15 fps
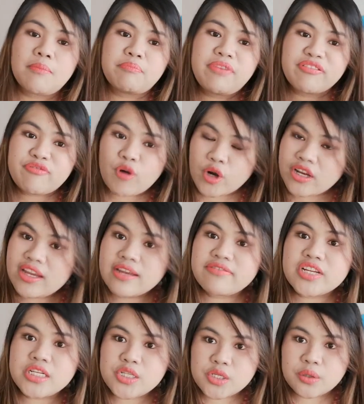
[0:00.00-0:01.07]
before you
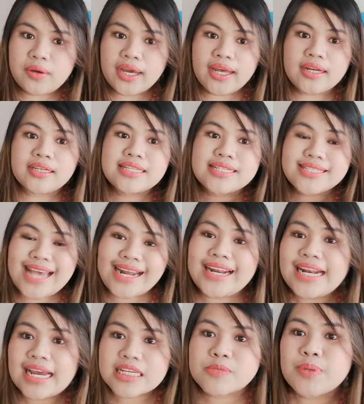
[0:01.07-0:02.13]
even do it, set
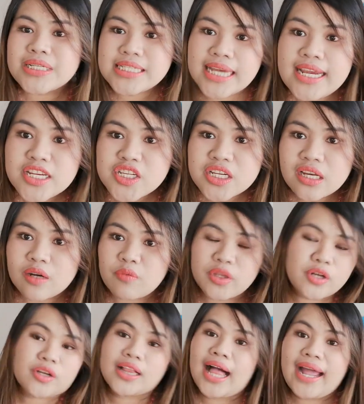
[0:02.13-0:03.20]
an expectation with
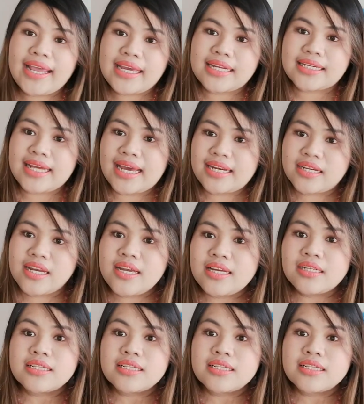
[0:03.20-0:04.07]
your client and